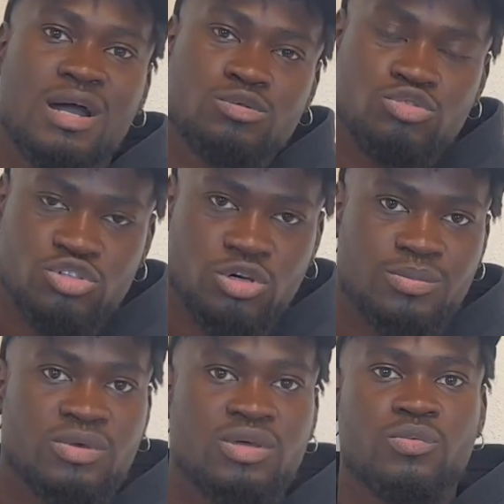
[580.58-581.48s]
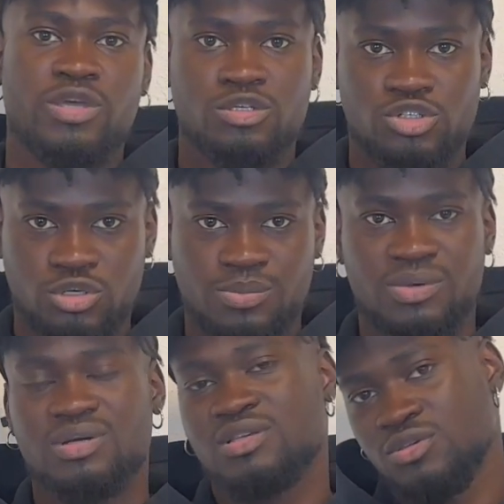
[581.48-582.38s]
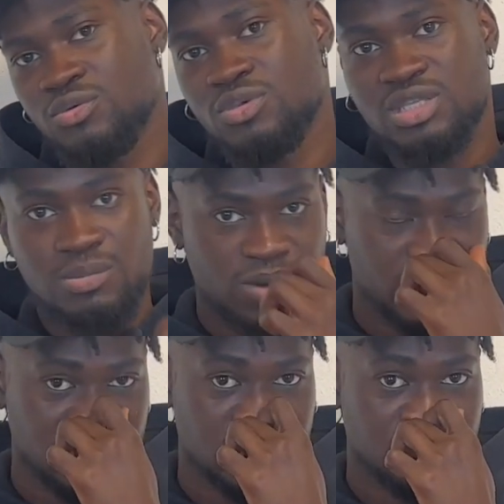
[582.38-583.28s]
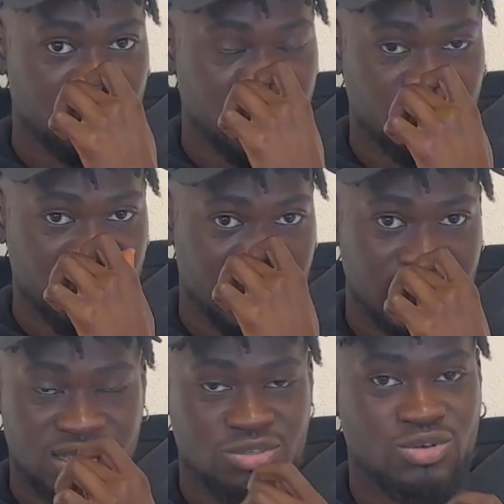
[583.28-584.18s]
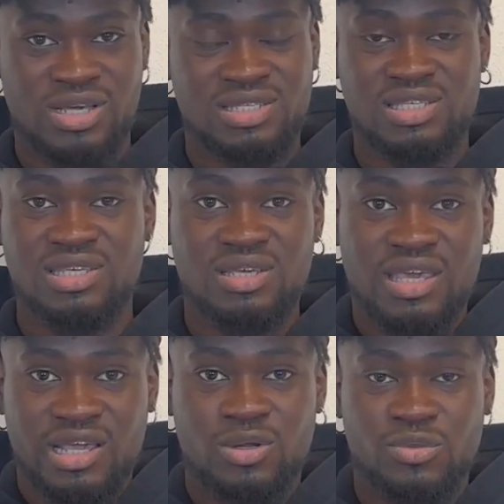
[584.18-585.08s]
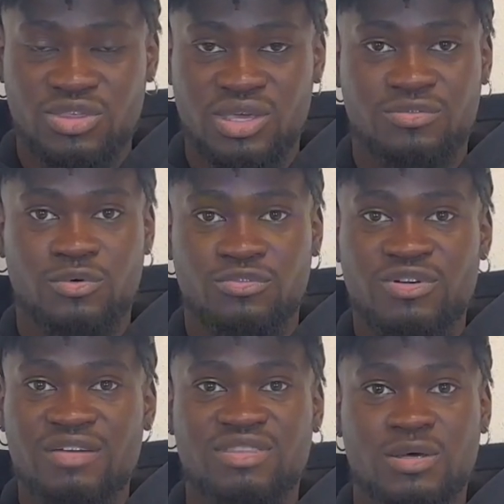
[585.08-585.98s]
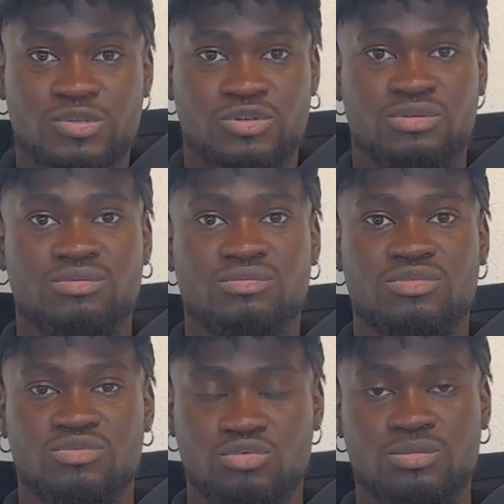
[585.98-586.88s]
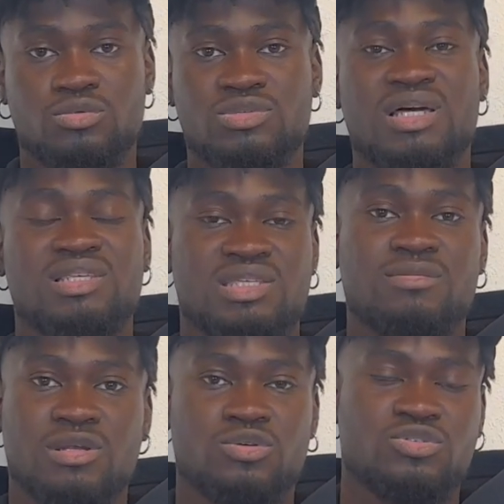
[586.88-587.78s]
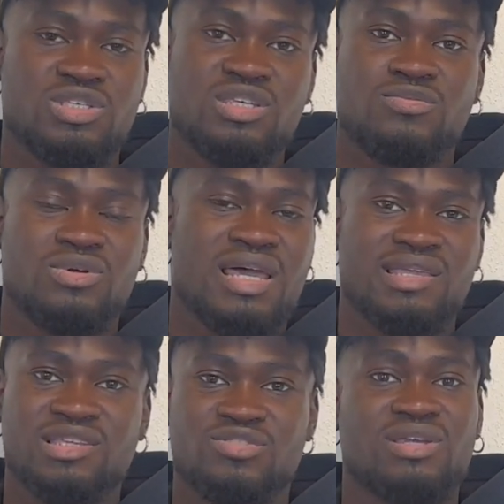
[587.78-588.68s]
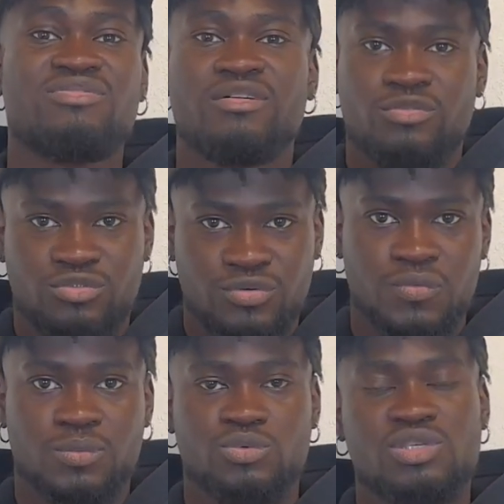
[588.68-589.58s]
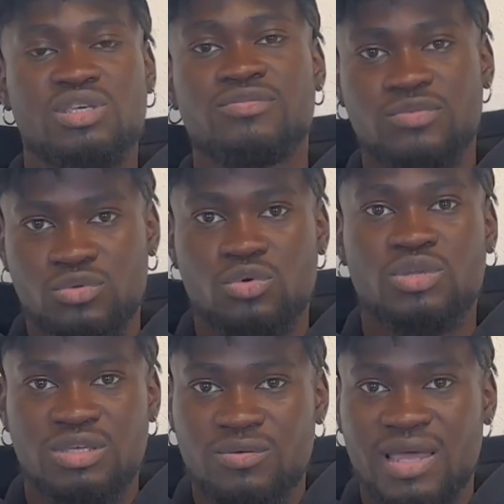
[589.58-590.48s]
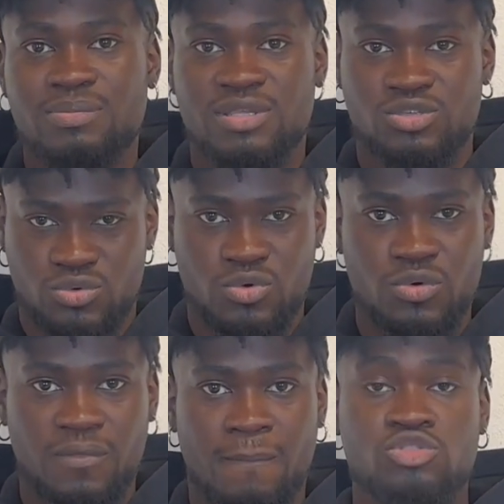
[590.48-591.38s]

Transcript: how to shop, where you shop. You know, it depends. It's very, very like, you can see a cloth here for 5,000 rubles, and the same clothes you see it for like literally 500 rubles if you know the right place to go.